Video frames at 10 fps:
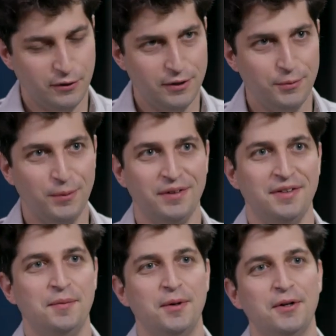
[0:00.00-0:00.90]
Very good. Well,
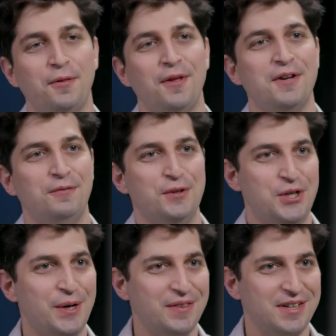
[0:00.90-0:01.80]
Michael, thank you for
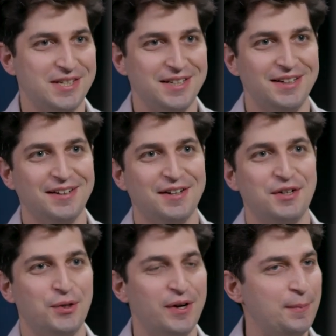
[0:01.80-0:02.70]
sharing this uh,
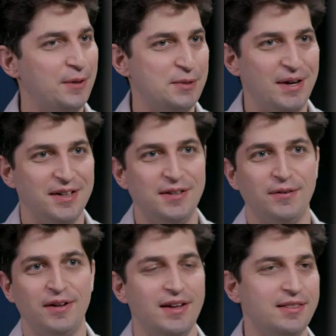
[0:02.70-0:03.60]
contrarian perspective.
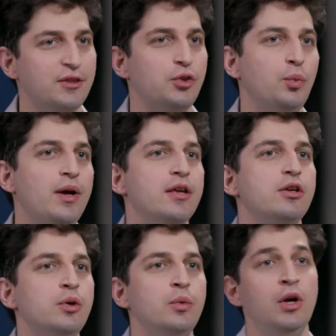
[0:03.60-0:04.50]
I, I, think the way
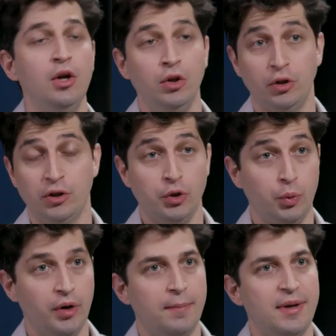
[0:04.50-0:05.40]
you look at the
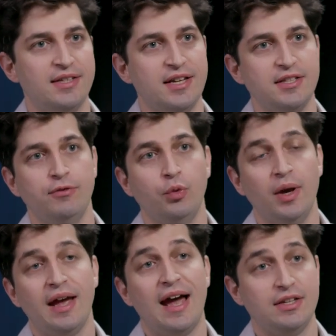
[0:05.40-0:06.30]
world and make sense of the
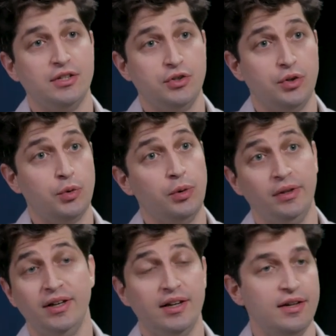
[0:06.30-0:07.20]
way assets are
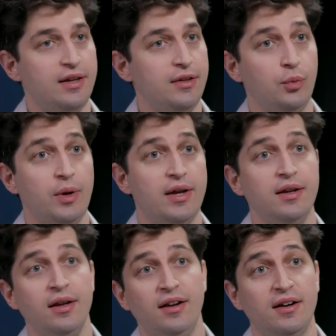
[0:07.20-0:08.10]
correlated and, and the
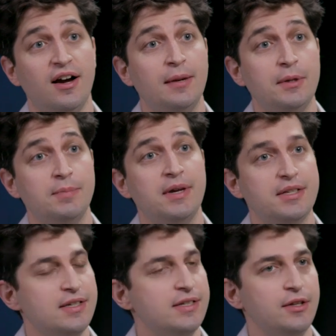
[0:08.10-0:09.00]
way economies make
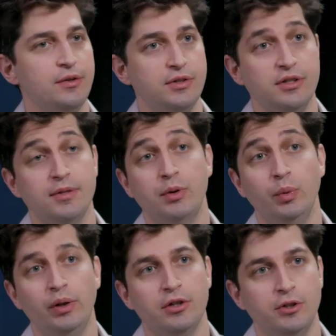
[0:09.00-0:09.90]
sense together is, is going to be
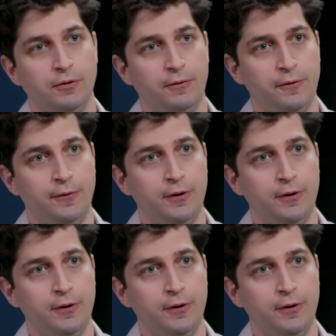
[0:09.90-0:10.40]
really useful for